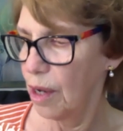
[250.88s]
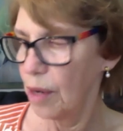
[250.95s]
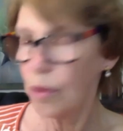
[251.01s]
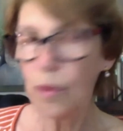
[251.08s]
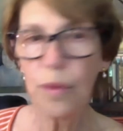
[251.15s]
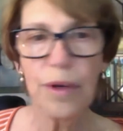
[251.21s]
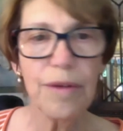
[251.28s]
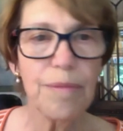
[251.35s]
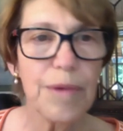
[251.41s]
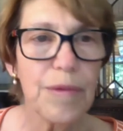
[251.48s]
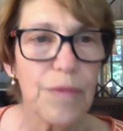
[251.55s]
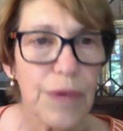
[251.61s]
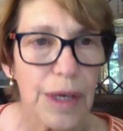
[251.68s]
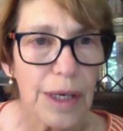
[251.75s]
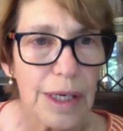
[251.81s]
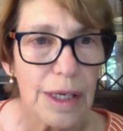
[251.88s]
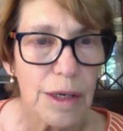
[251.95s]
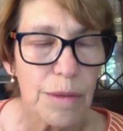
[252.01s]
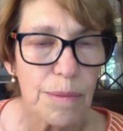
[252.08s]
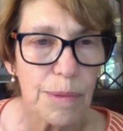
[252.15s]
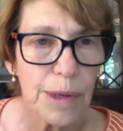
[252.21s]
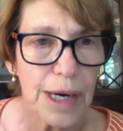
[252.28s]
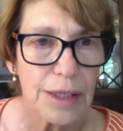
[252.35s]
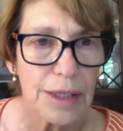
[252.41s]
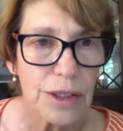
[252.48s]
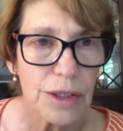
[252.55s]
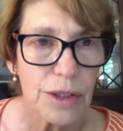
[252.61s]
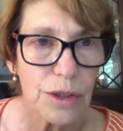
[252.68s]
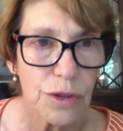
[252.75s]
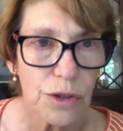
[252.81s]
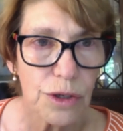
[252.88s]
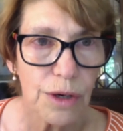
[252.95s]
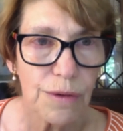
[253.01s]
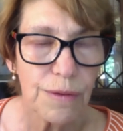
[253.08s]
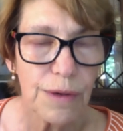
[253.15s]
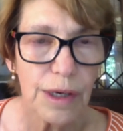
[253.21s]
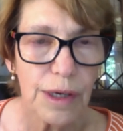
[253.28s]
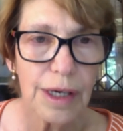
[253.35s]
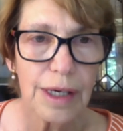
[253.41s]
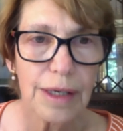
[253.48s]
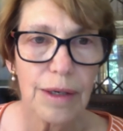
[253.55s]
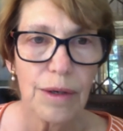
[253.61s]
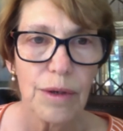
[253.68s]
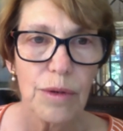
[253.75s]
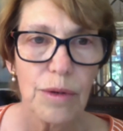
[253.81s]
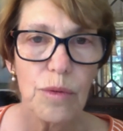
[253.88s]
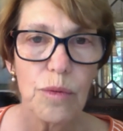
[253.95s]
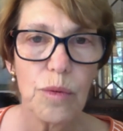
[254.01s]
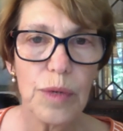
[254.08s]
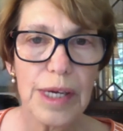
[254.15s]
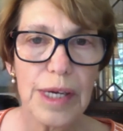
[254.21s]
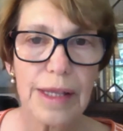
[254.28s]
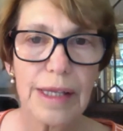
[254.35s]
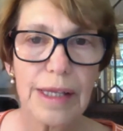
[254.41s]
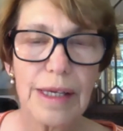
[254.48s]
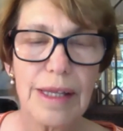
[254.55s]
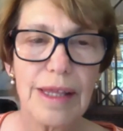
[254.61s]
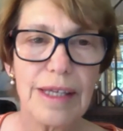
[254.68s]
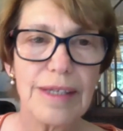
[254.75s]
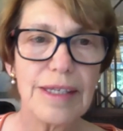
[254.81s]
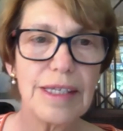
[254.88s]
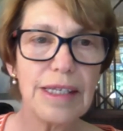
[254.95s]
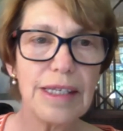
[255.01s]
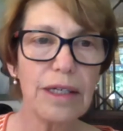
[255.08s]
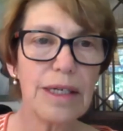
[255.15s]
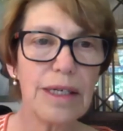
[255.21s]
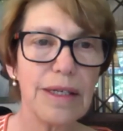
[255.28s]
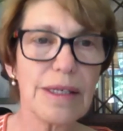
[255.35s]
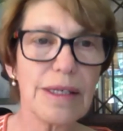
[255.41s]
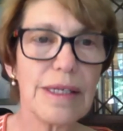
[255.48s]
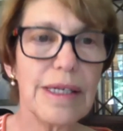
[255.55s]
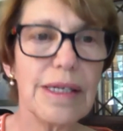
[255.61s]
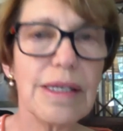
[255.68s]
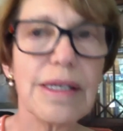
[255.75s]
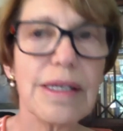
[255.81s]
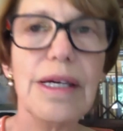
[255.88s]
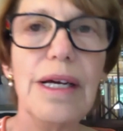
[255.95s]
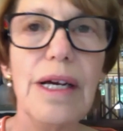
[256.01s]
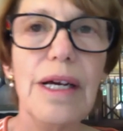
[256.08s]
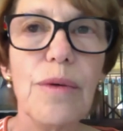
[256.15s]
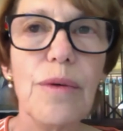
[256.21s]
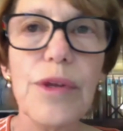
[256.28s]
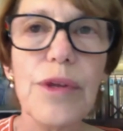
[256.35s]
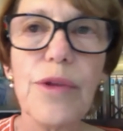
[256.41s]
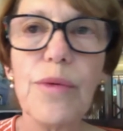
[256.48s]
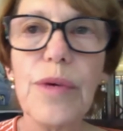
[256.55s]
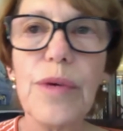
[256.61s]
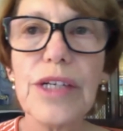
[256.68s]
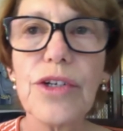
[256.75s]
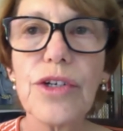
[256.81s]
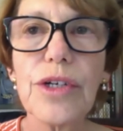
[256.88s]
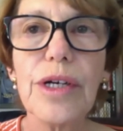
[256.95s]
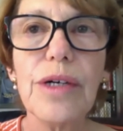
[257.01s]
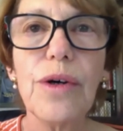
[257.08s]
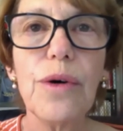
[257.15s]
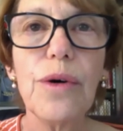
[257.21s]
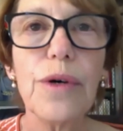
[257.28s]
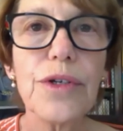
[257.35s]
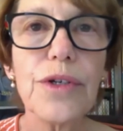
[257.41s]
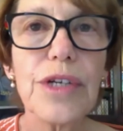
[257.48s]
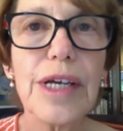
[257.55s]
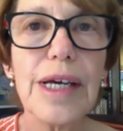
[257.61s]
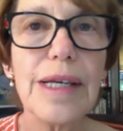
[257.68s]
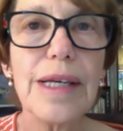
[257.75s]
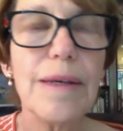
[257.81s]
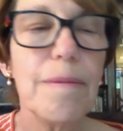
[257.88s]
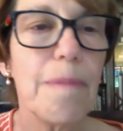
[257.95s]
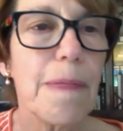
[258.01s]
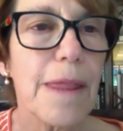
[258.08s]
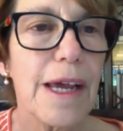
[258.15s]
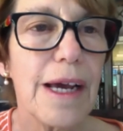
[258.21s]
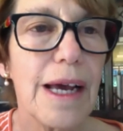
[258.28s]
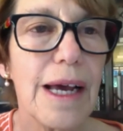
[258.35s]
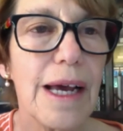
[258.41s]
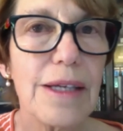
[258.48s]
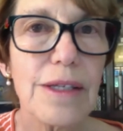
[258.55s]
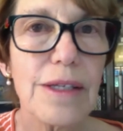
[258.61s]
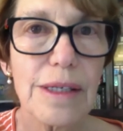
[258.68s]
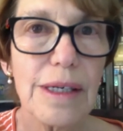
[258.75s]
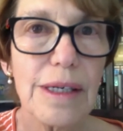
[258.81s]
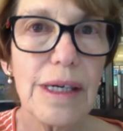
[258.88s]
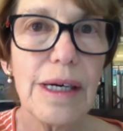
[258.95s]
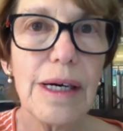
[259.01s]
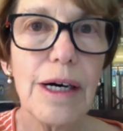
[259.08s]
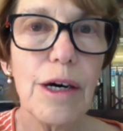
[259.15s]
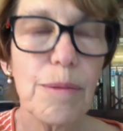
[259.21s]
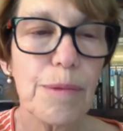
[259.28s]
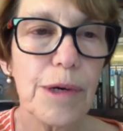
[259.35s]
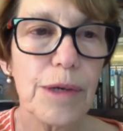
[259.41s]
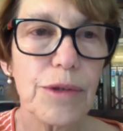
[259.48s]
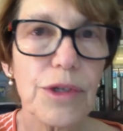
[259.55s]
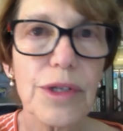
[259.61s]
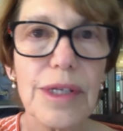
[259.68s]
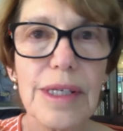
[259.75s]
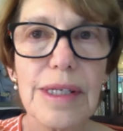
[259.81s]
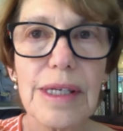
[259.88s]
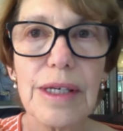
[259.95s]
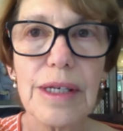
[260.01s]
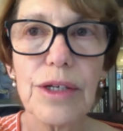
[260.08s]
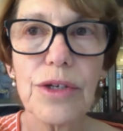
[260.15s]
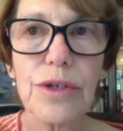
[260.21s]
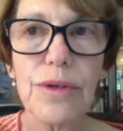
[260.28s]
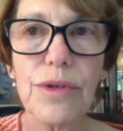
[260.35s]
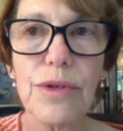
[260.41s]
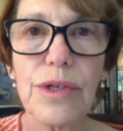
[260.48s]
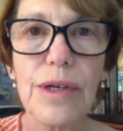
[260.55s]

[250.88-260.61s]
We've been very impressed so far with the seriousness with which Ørsted has approached these issues.